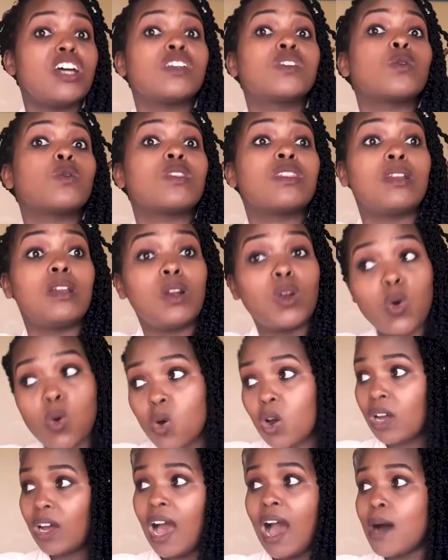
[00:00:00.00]
to
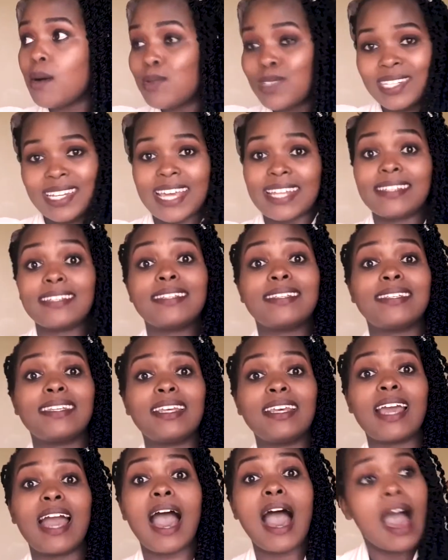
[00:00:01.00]
look out and
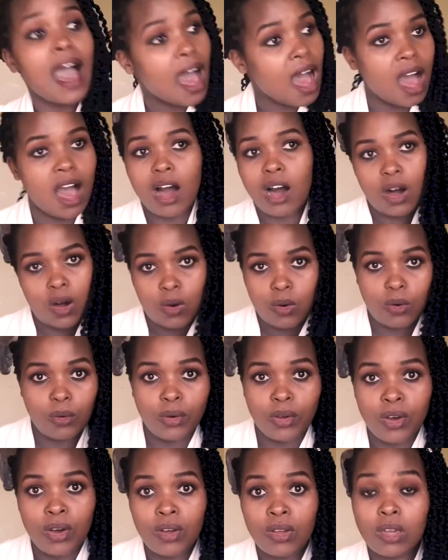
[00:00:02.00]
see how
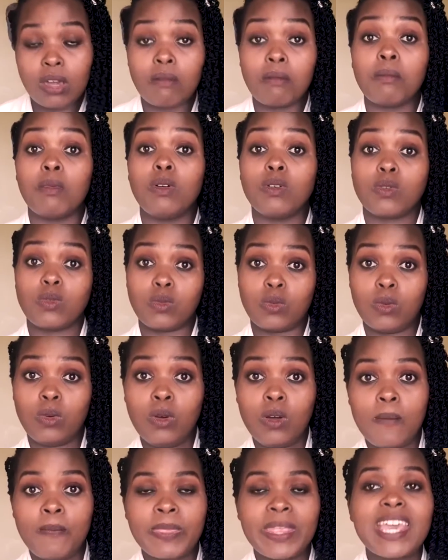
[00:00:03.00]
it will be able to,
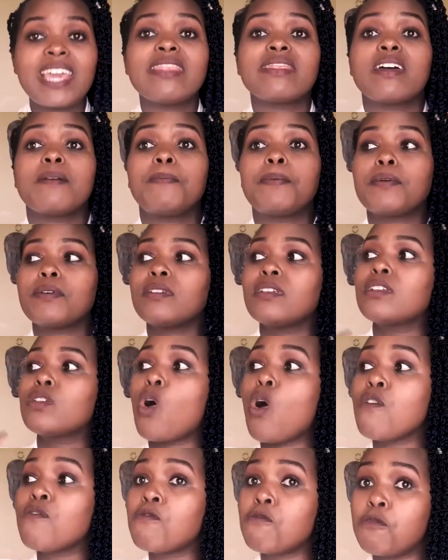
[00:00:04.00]
in the process
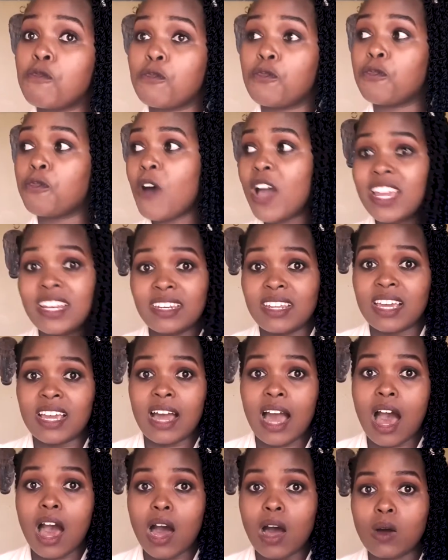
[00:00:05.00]
of finding
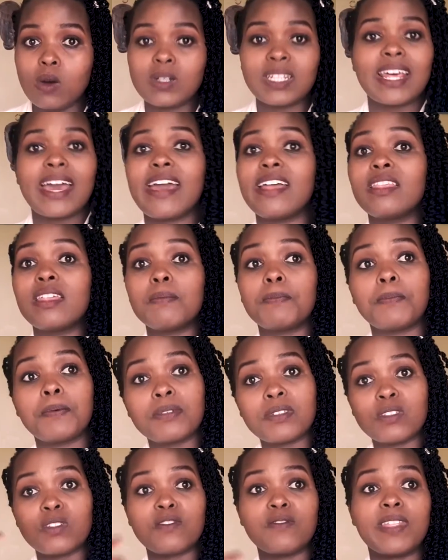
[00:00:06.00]
out and the
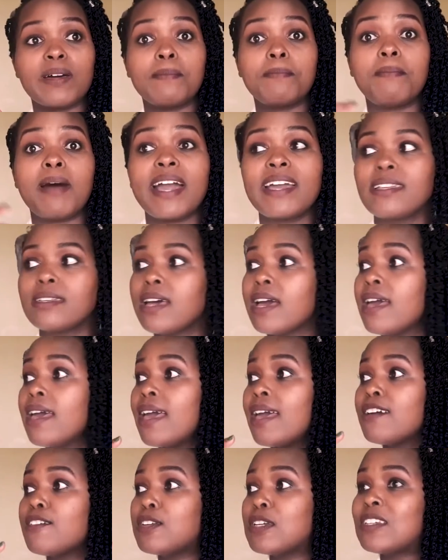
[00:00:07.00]
process of the mind
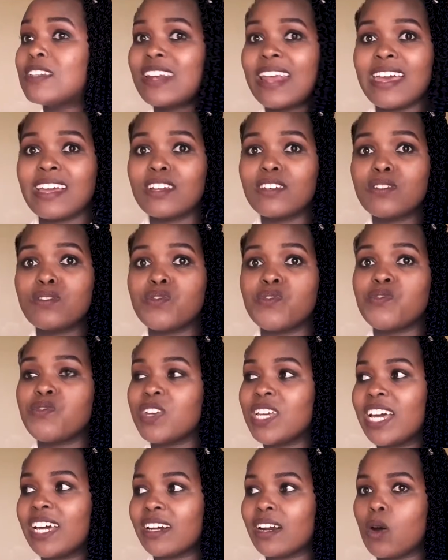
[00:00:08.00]
trying to
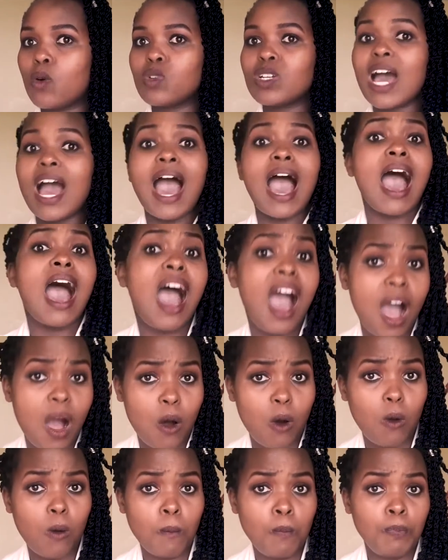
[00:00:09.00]
figure out
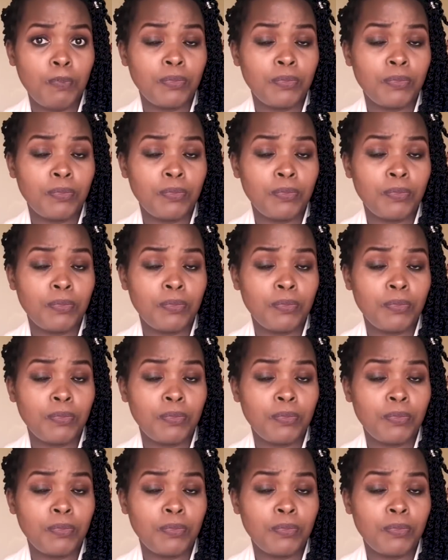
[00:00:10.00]
how,